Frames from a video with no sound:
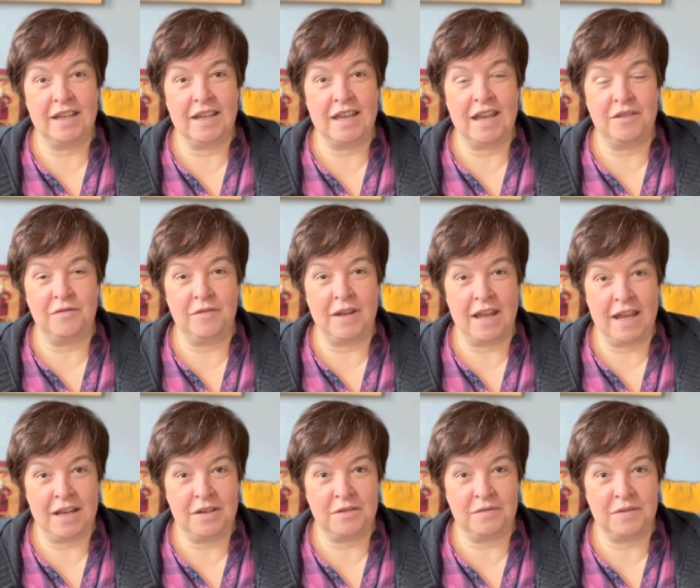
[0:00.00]
at the
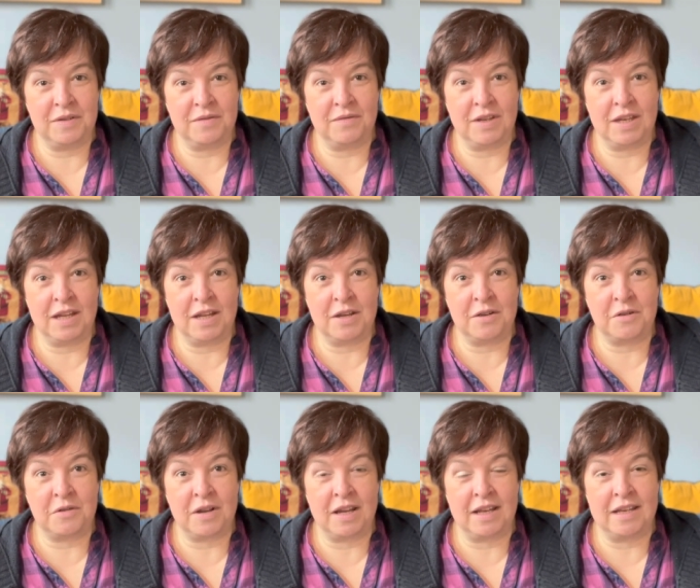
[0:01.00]
end of this
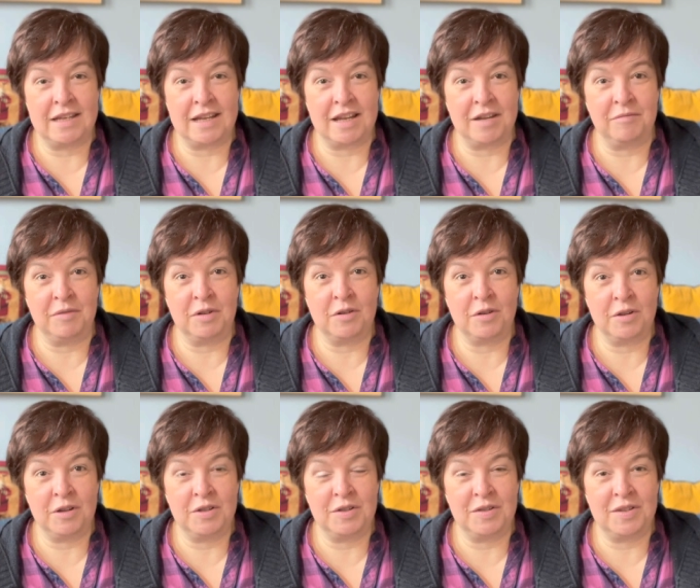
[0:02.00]
video, and I'm
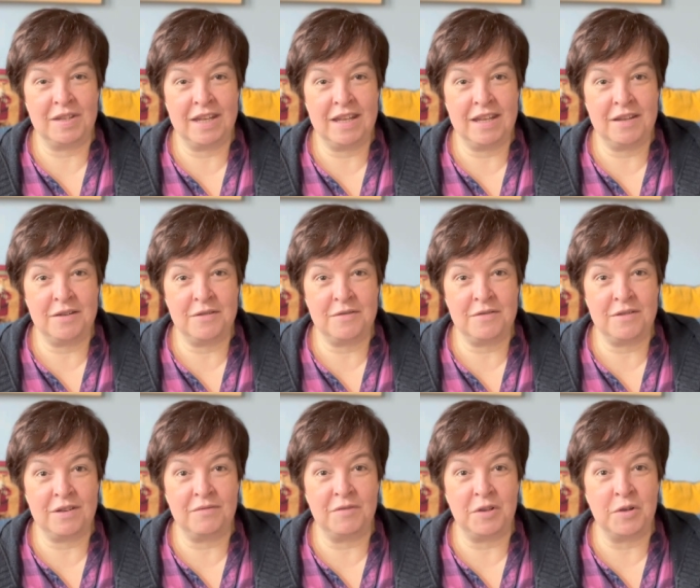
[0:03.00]
going to see you
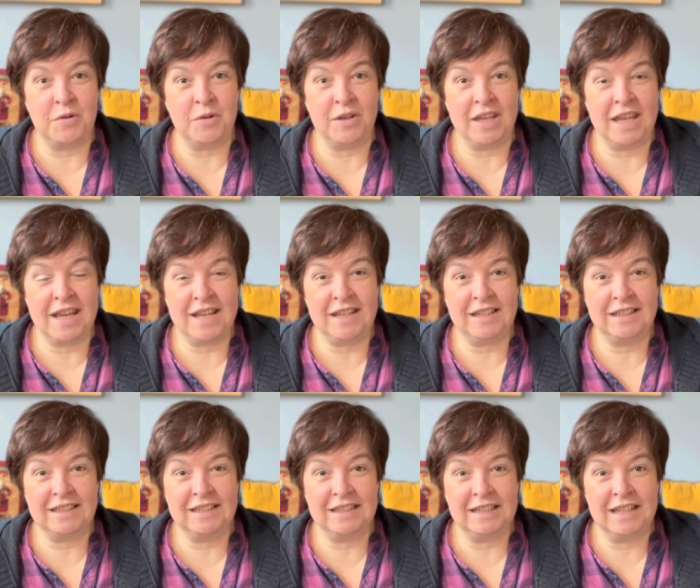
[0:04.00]
in the new year.
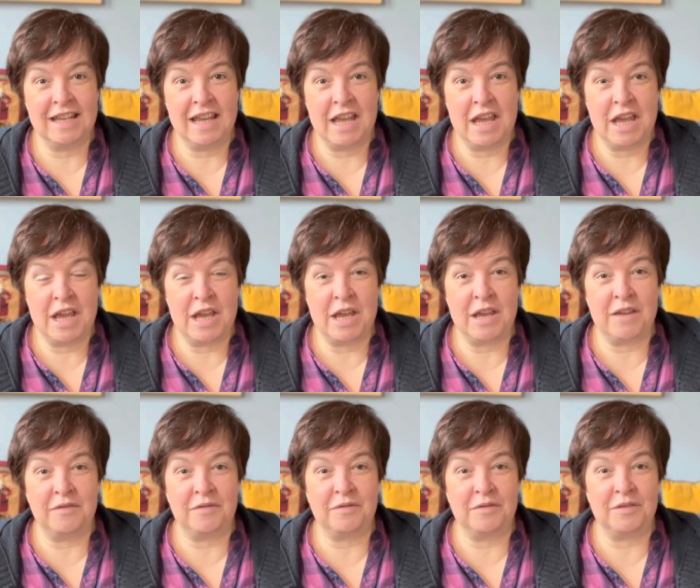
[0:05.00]

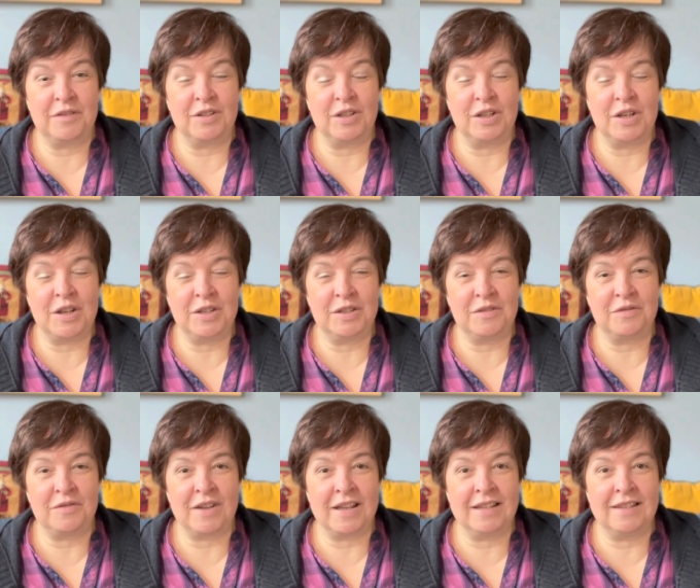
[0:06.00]
Have lots of
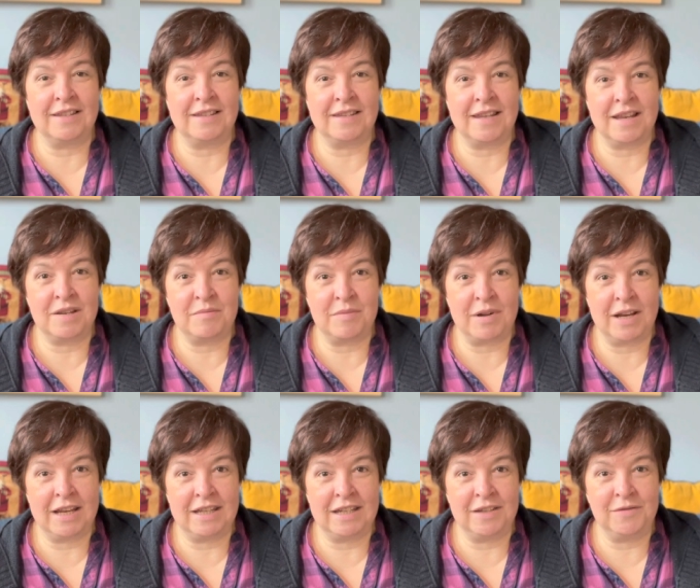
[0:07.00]
fun
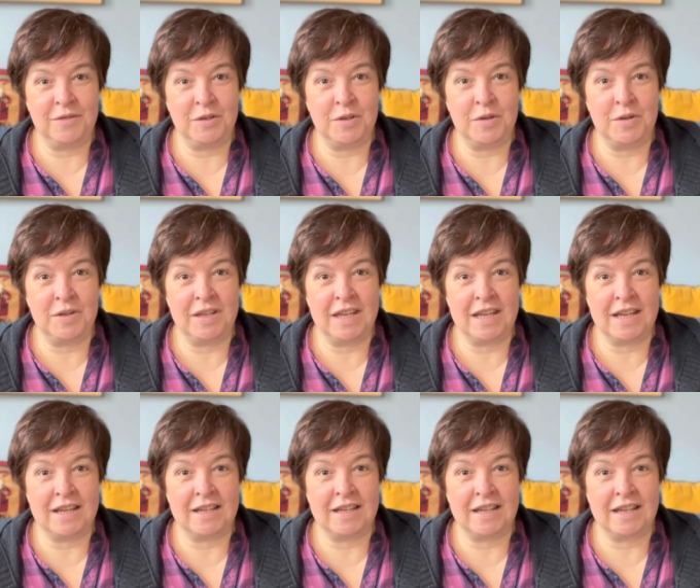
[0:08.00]
celebrating the new
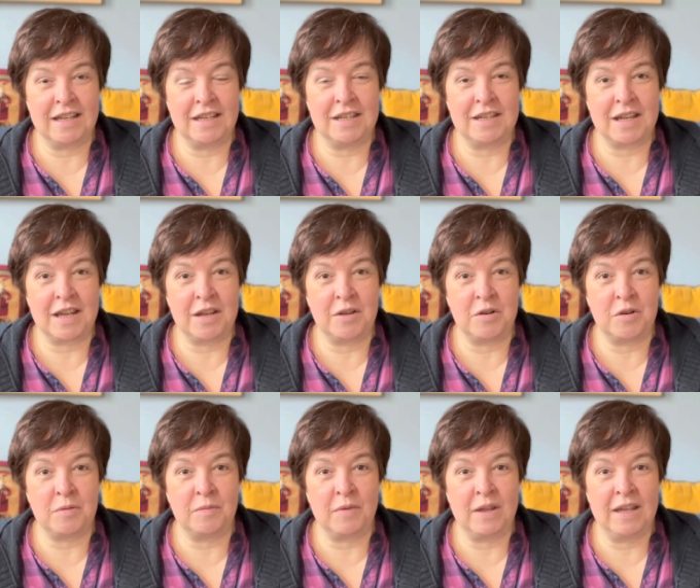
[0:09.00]
year, and I
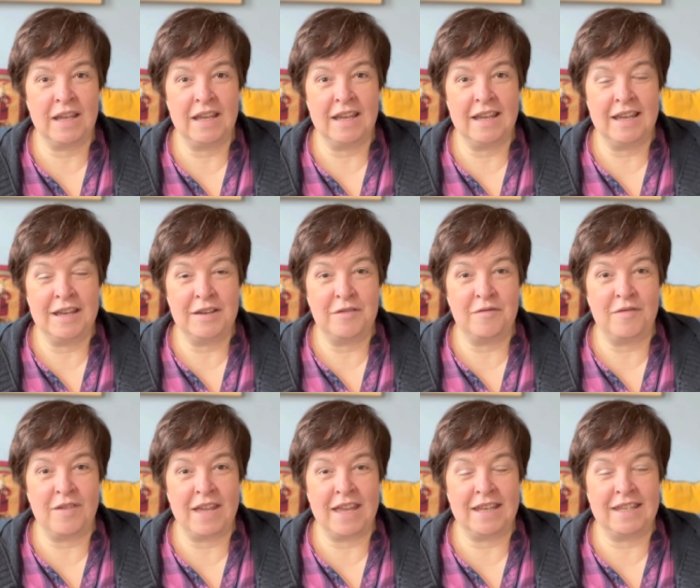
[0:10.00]
hope
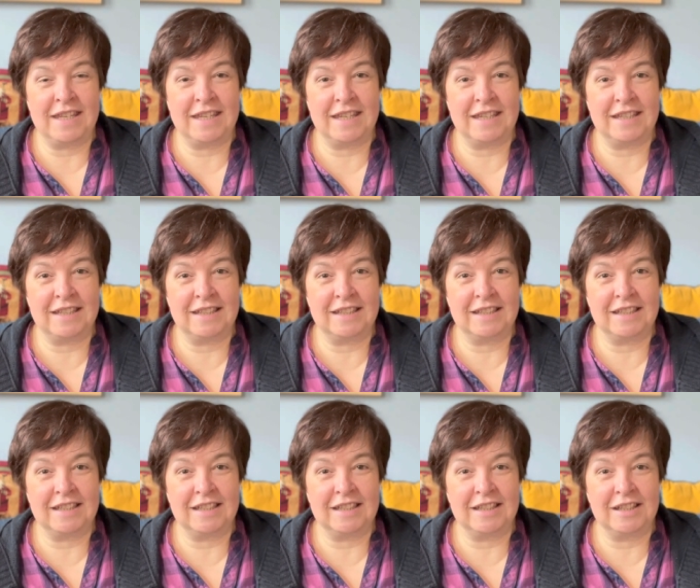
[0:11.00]
that
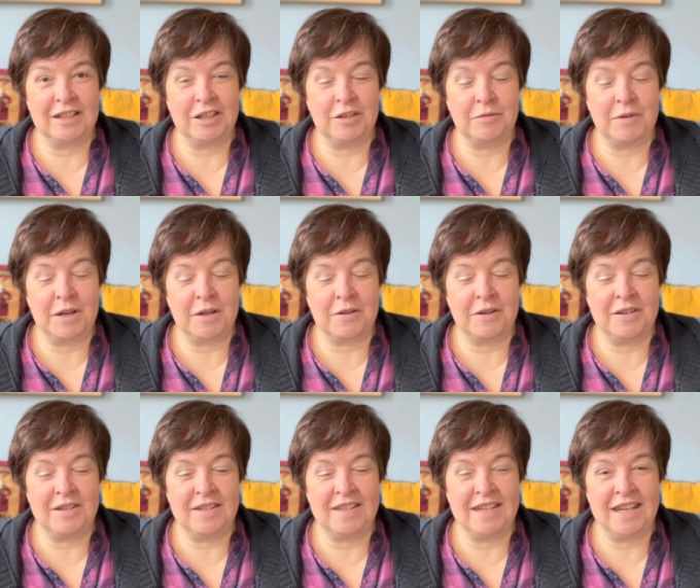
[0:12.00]
we're going to see